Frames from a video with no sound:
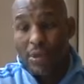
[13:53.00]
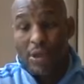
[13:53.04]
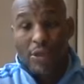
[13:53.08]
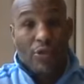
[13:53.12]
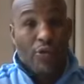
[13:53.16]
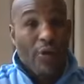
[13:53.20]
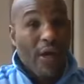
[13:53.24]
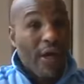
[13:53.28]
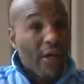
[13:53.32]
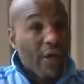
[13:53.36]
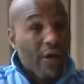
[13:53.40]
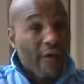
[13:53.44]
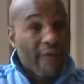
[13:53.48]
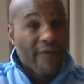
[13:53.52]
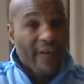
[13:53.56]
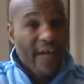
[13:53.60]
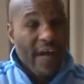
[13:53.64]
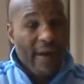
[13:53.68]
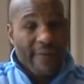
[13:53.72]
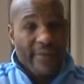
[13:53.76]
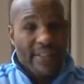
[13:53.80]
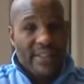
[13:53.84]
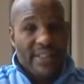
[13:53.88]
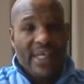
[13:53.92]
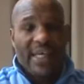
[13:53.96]
Do I love
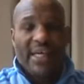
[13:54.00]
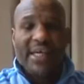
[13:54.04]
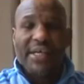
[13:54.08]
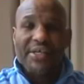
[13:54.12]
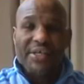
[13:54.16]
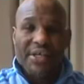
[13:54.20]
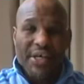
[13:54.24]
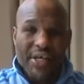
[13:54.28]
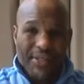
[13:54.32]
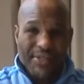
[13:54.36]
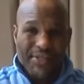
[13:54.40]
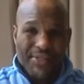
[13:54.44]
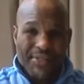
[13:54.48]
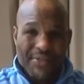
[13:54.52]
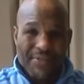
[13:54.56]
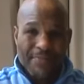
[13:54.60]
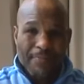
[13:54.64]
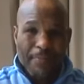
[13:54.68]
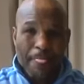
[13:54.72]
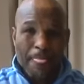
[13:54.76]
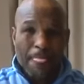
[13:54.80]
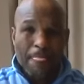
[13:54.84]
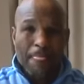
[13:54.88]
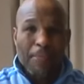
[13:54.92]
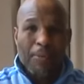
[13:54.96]
commentating? Yes.
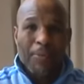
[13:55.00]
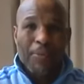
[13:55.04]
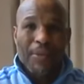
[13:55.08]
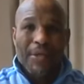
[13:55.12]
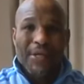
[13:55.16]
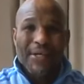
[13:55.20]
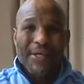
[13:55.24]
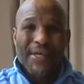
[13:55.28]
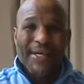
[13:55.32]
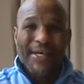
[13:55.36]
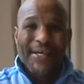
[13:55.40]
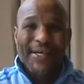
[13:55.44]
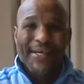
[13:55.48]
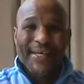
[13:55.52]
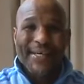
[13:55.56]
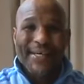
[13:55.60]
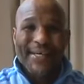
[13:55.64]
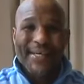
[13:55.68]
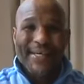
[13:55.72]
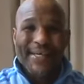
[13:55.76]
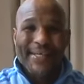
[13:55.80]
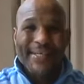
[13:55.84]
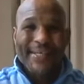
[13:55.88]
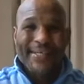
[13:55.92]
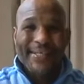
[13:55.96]

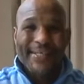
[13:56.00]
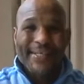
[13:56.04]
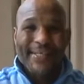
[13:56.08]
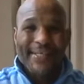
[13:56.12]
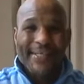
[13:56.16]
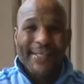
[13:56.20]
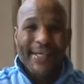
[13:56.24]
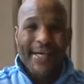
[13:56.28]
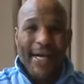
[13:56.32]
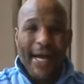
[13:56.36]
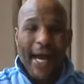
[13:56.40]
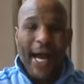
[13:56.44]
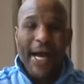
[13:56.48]
Uh,